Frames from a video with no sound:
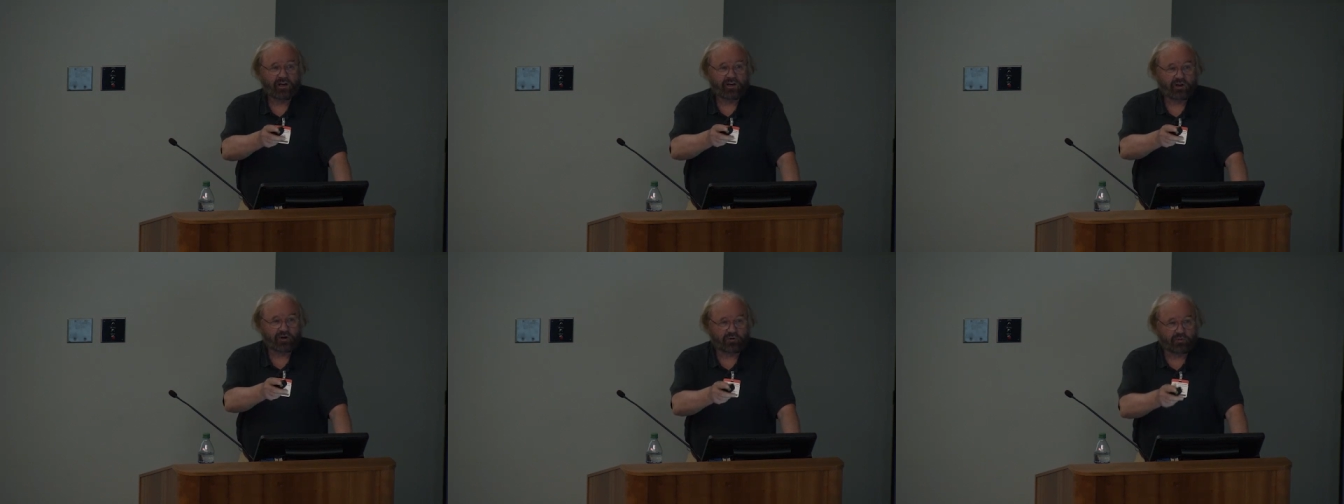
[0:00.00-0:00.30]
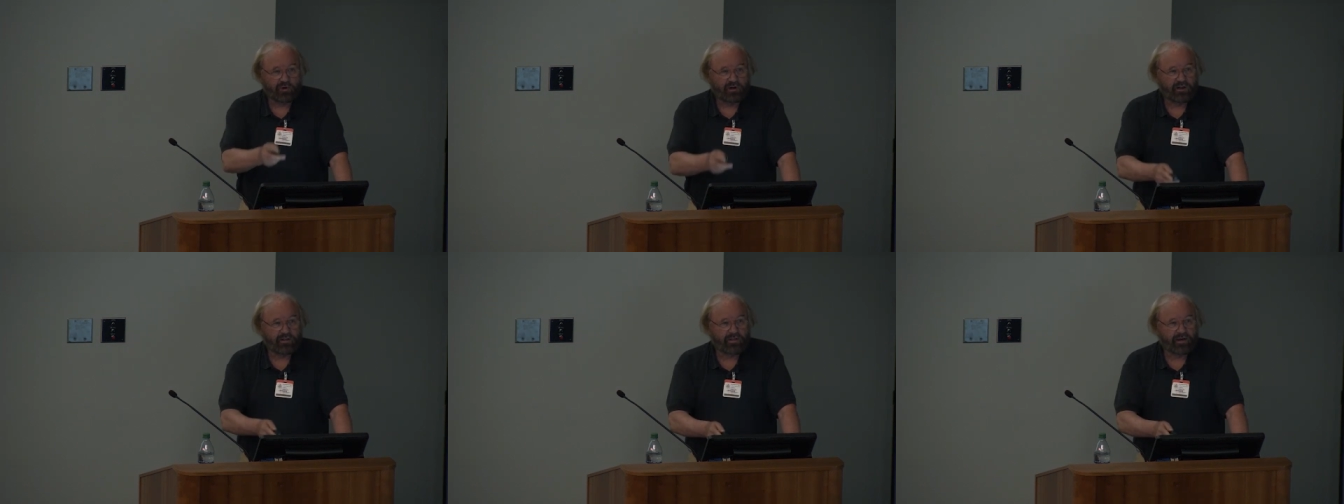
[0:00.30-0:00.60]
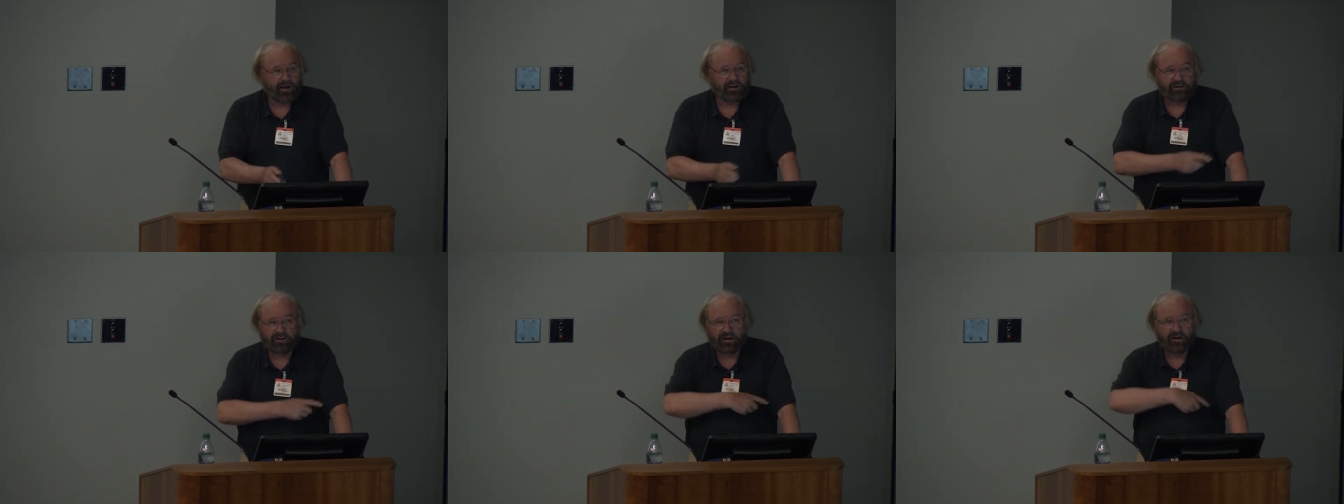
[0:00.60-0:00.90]
could read
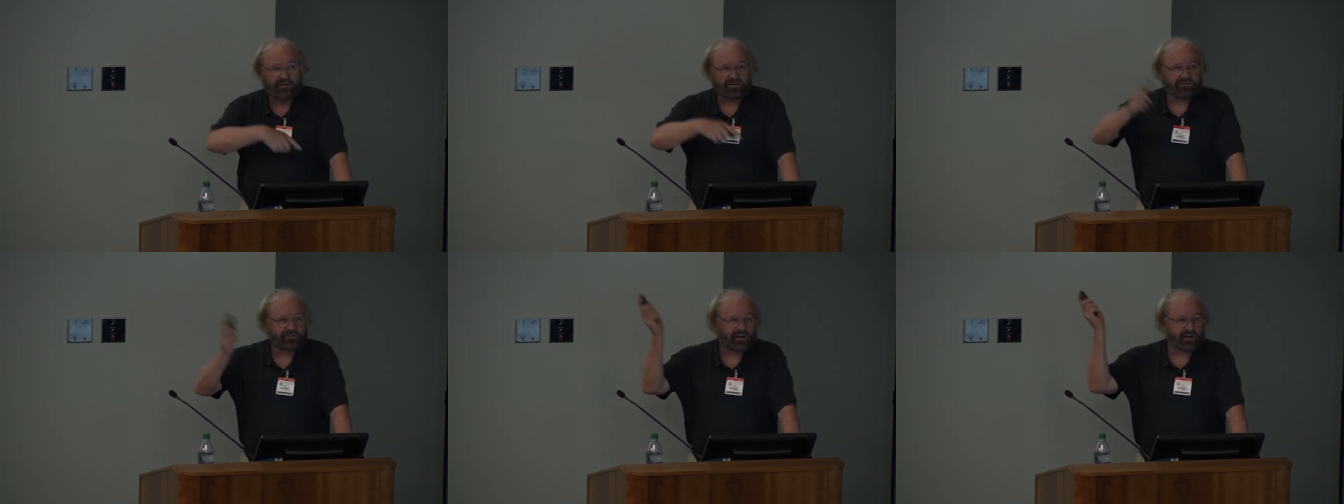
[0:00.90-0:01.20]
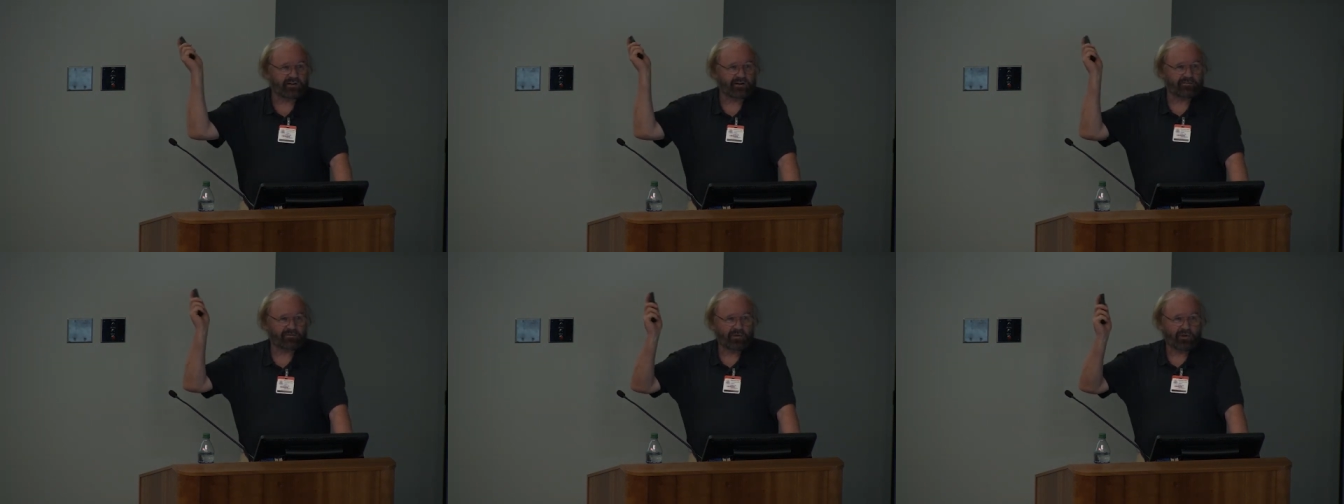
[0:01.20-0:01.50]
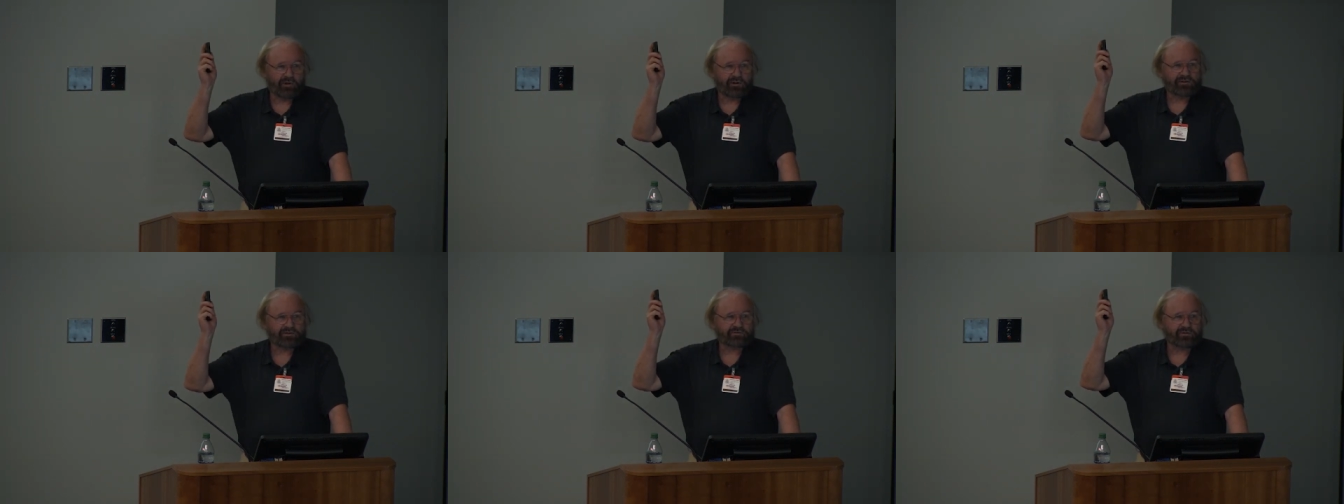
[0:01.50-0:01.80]
that and understand
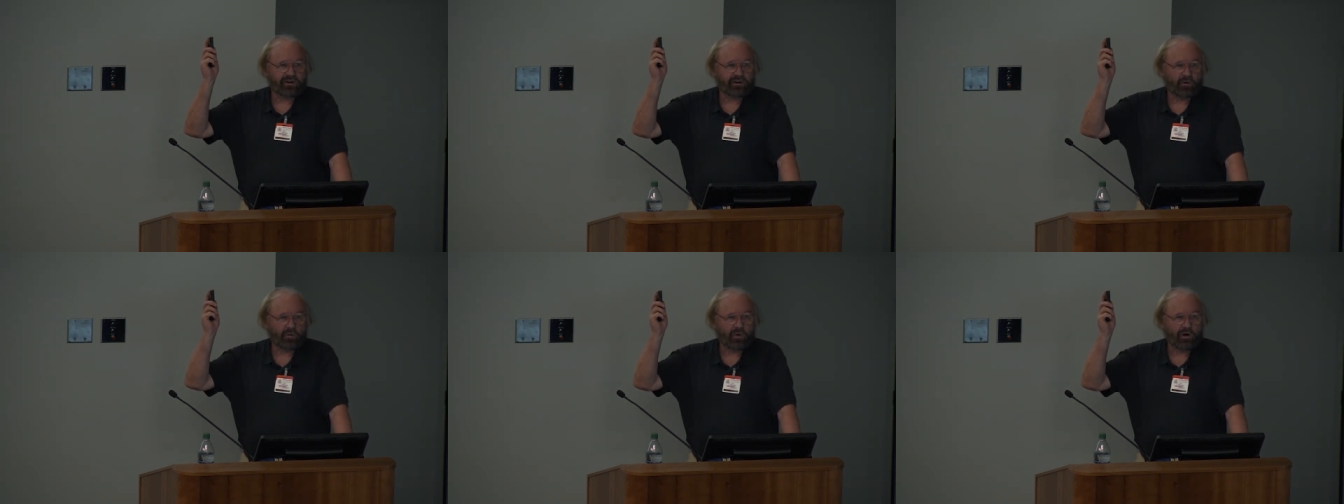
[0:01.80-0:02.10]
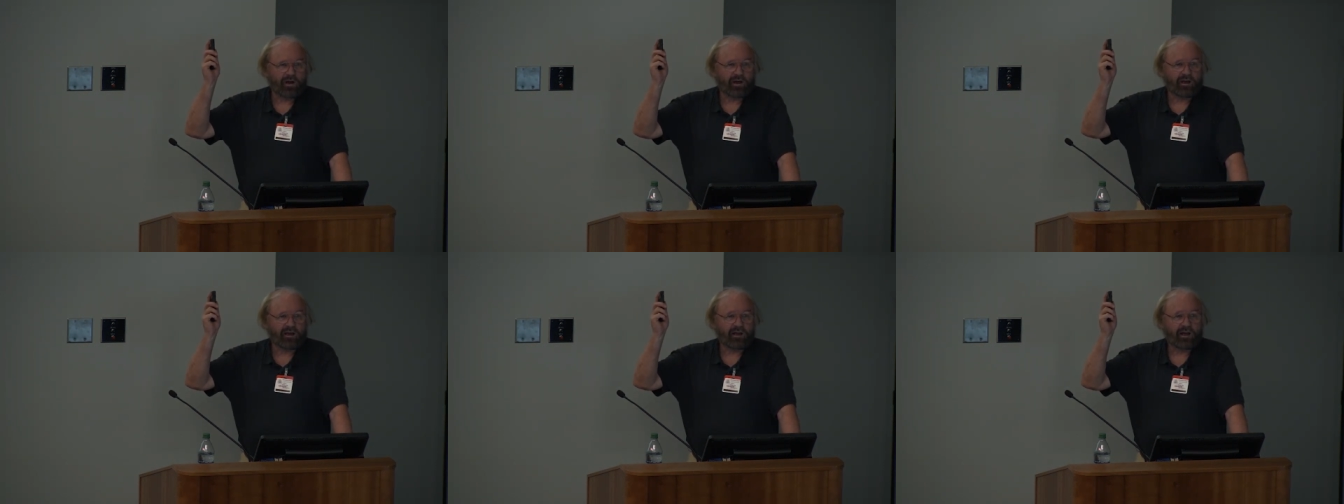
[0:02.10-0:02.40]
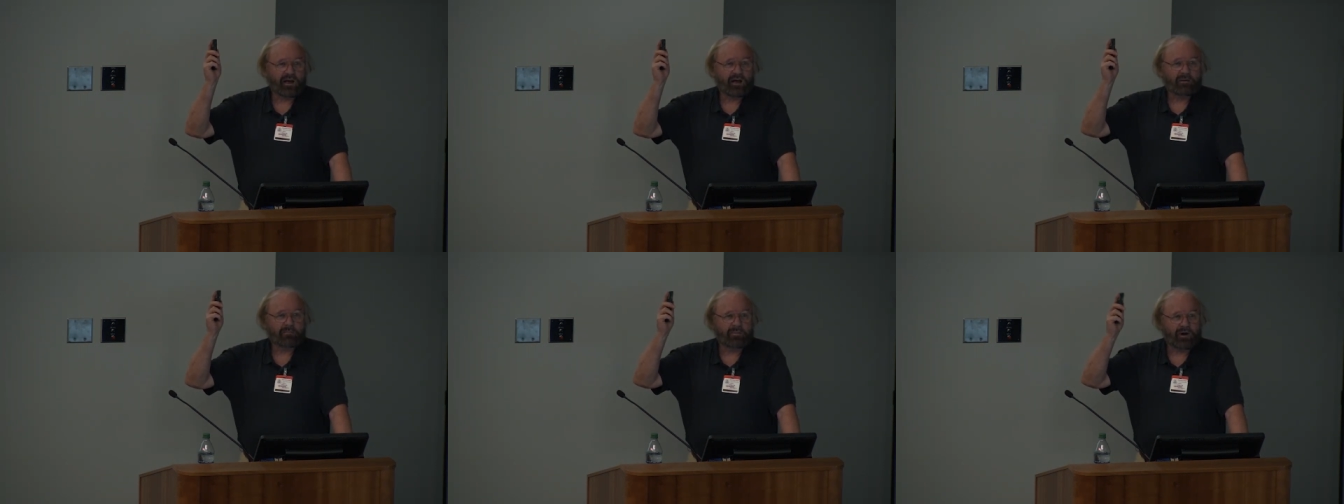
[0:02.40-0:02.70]
everything straight away,
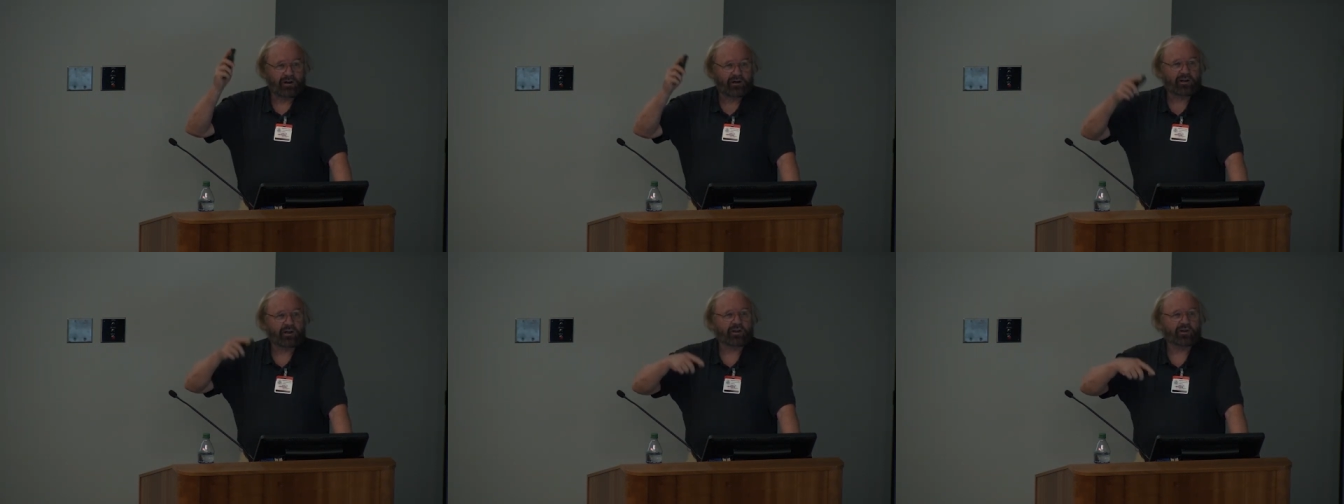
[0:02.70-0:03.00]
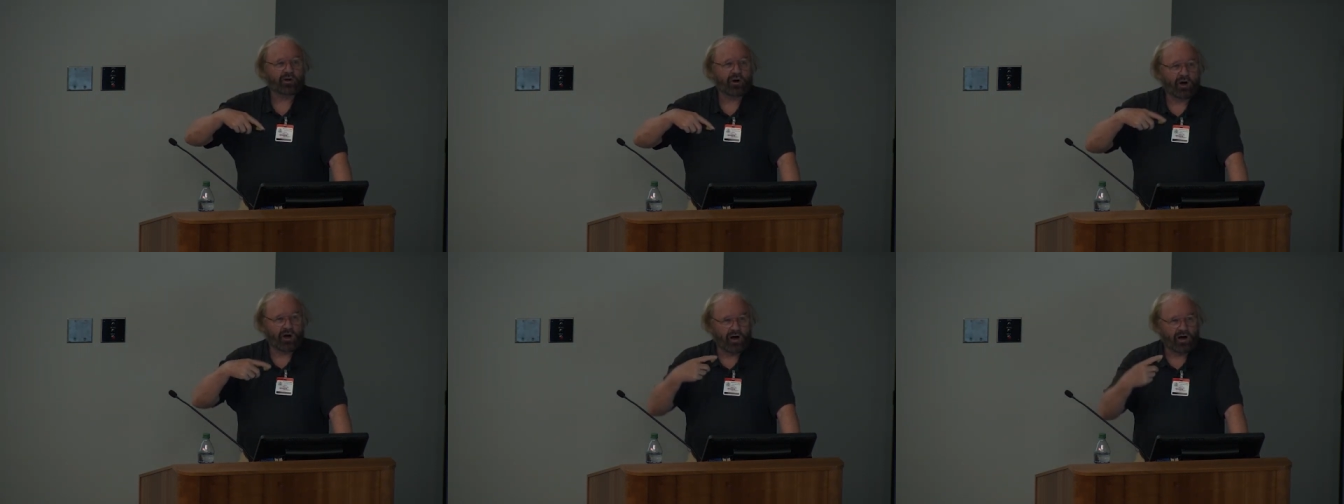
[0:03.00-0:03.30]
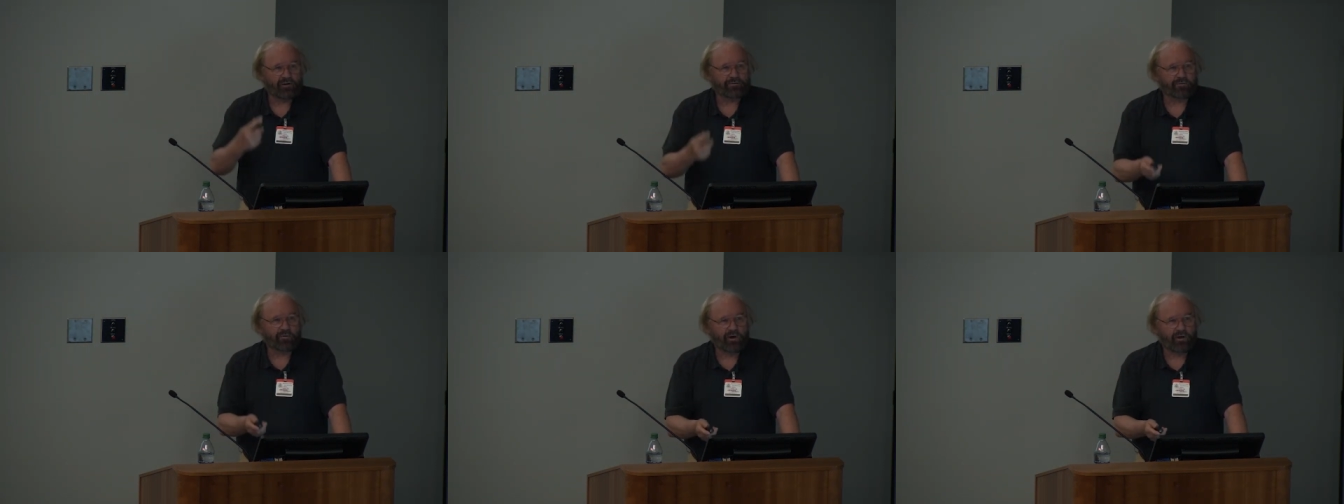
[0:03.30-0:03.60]
but you're
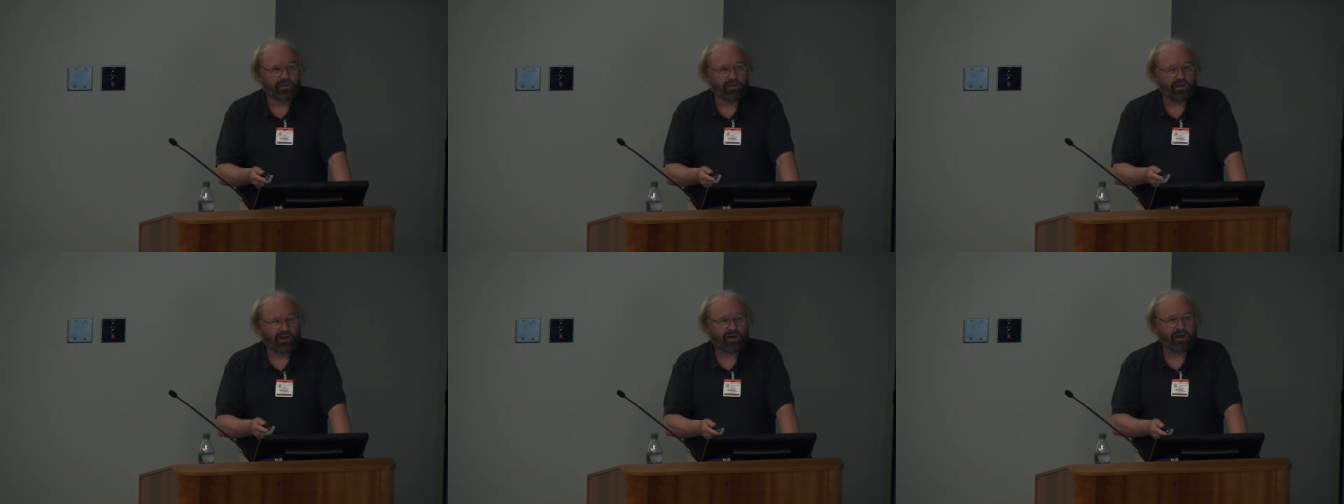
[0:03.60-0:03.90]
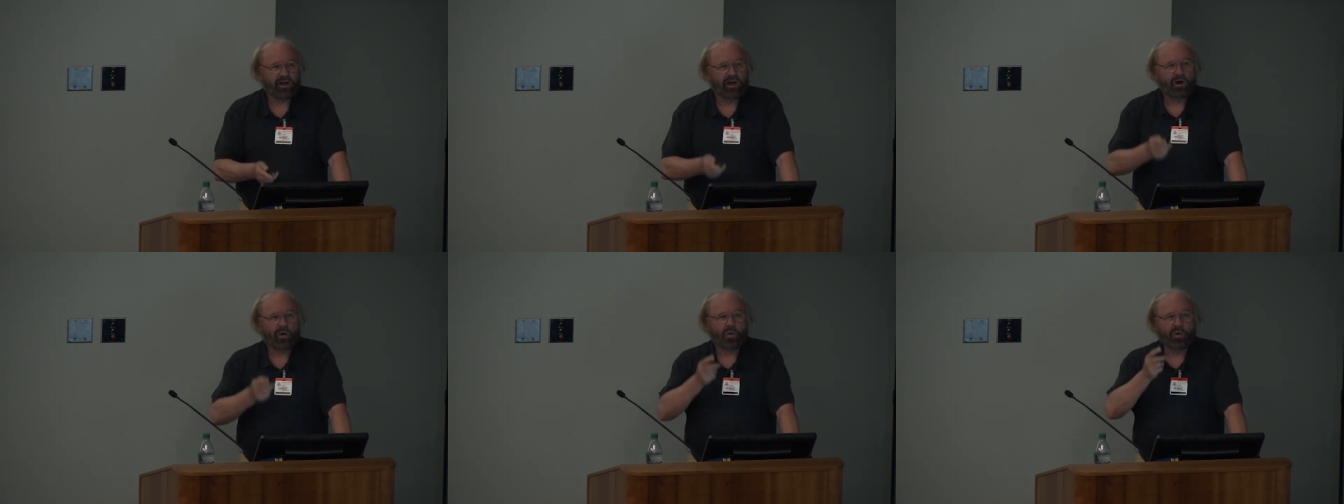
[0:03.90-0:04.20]
halfway there.